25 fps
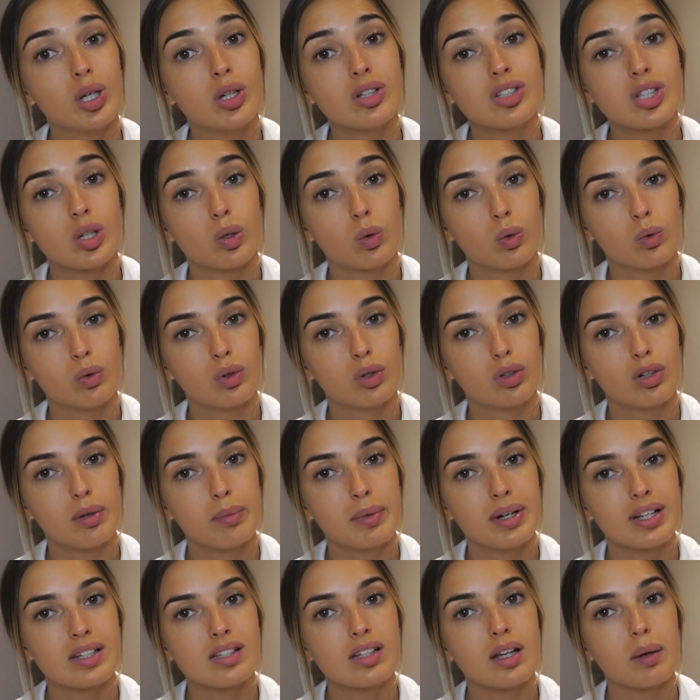using all Laura
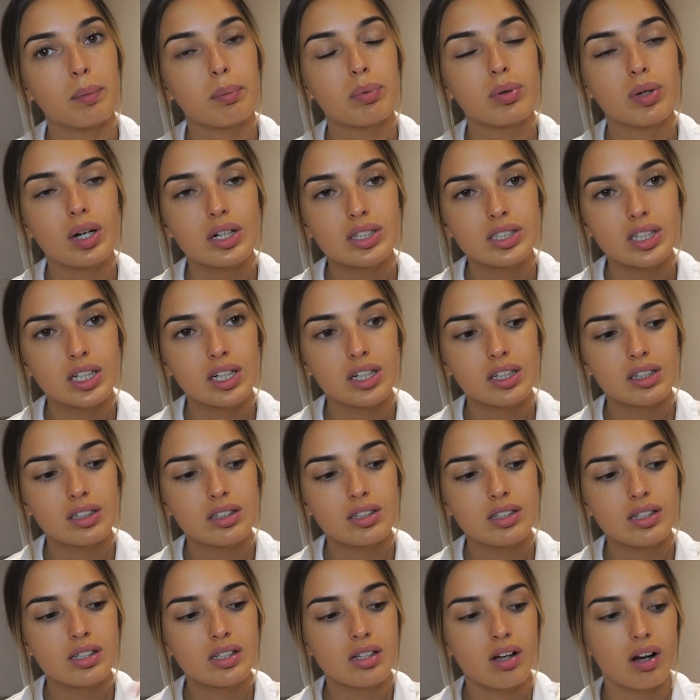Mercier
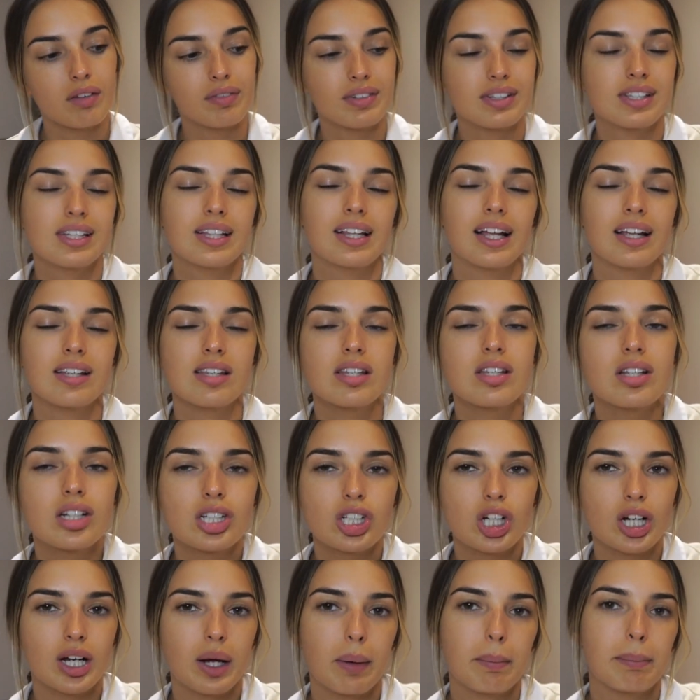products. Obviously they're
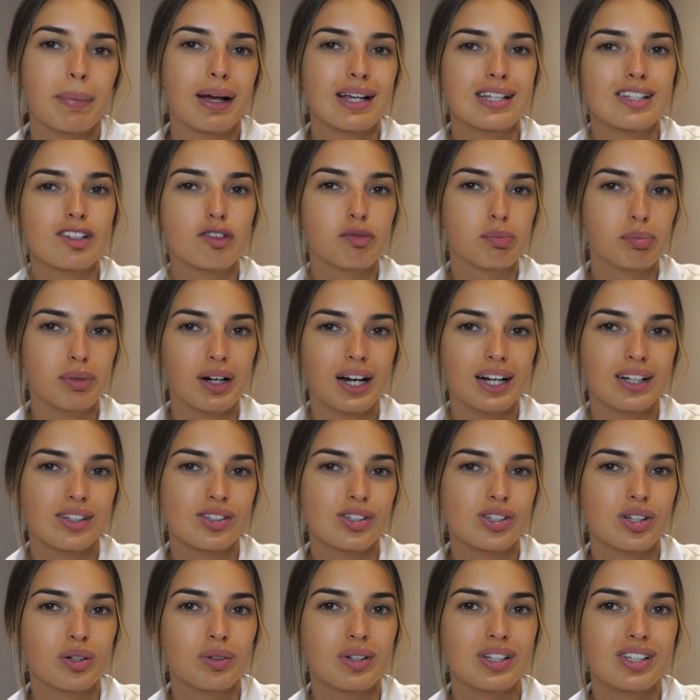such like a massive
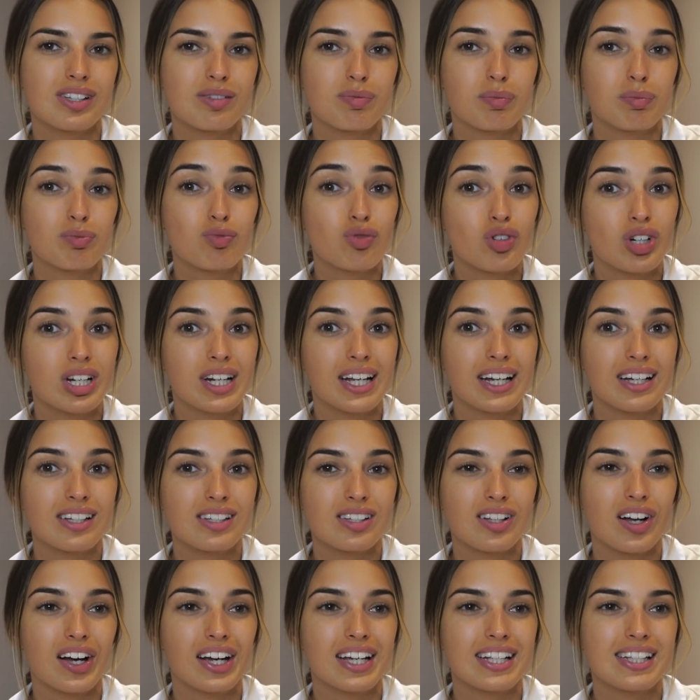brand so it's really
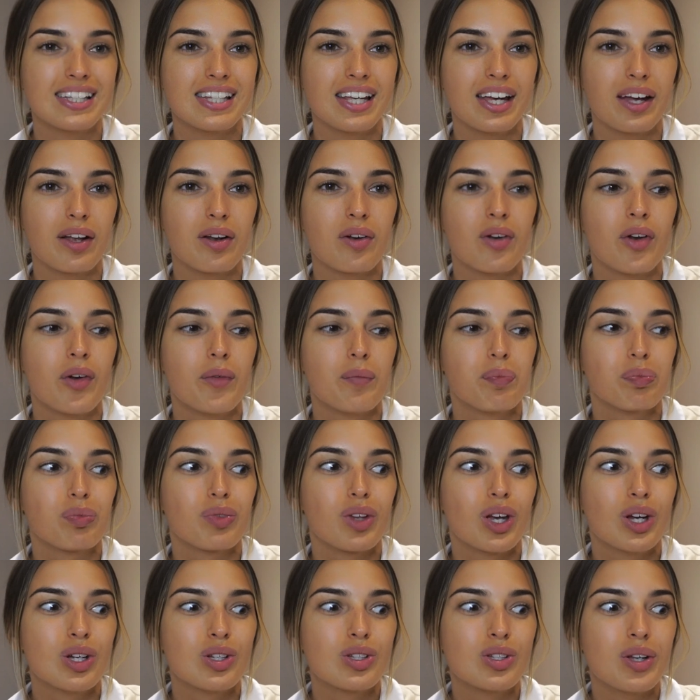exciting.
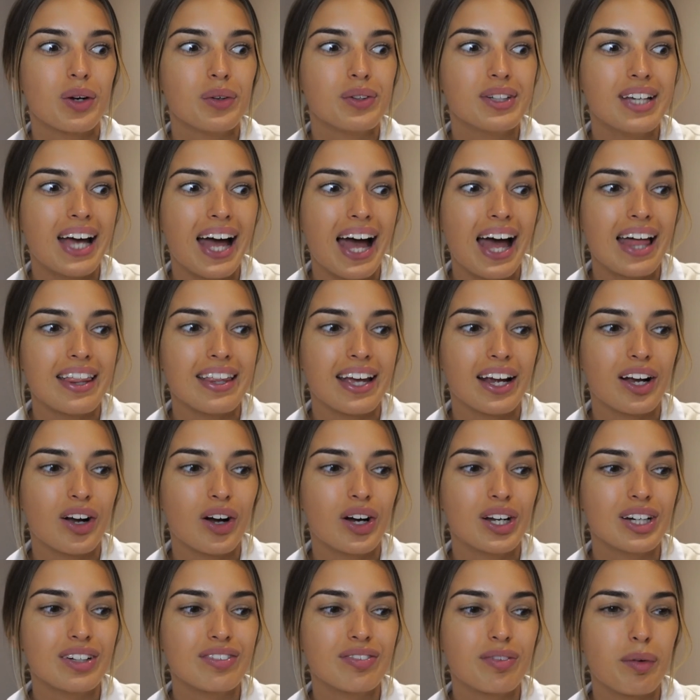So yeah, they
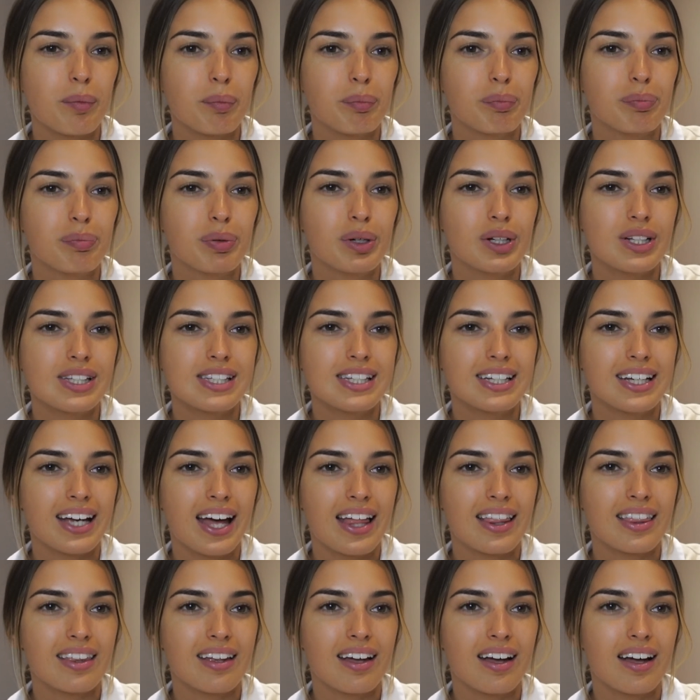kind of put
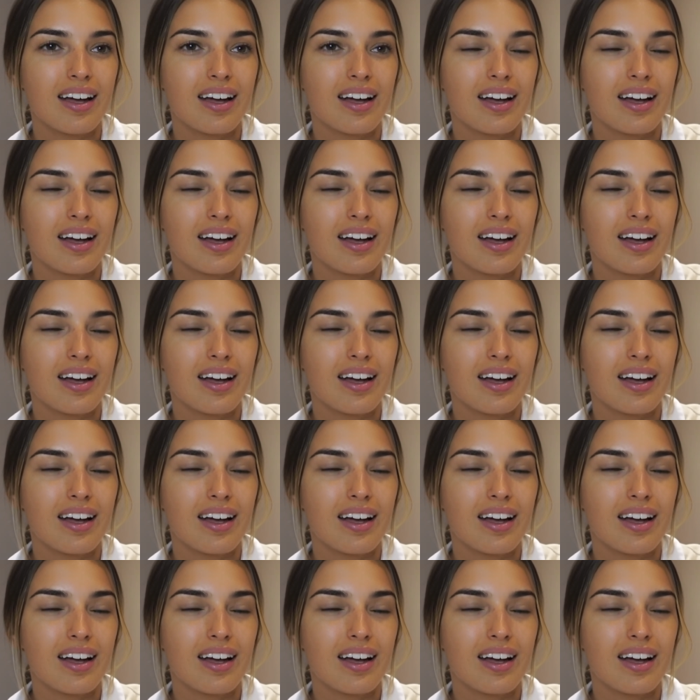together